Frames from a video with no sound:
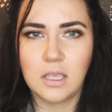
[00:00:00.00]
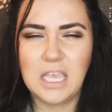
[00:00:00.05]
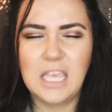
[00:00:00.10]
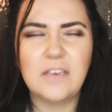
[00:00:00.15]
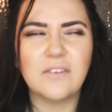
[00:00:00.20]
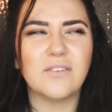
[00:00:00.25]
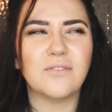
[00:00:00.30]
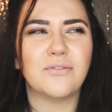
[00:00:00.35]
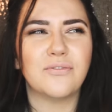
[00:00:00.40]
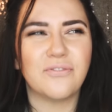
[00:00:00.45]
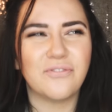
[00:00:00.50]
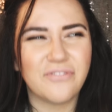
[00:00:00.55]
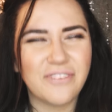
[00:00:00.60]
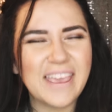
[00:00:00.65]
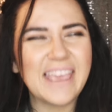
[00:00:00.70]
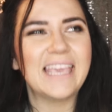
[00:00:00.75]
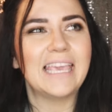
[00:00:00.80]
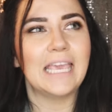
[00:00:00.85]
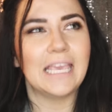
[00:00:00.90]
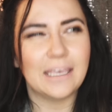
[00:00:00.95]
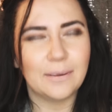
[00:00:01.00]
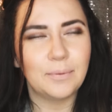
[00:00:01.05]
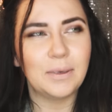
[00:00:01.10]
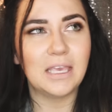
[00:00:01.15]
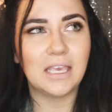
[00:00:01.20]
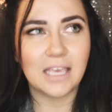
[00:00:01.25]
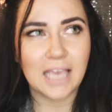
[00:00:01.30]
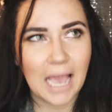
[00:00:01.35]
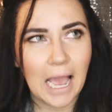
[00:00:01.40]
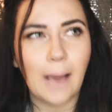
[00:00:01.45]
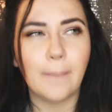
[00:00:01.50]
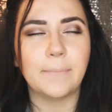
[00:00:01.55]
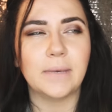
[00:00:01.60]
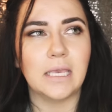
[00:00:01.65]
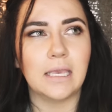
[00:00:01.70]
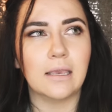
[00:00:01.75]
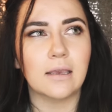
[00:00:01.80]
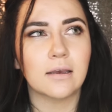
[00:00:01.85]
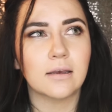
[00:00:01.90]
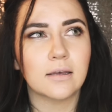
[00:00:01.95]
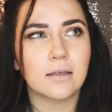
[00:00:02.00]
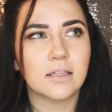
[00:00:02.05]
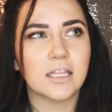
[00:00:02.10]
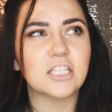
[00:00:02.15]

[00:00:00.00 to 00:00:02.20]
even faking being happy,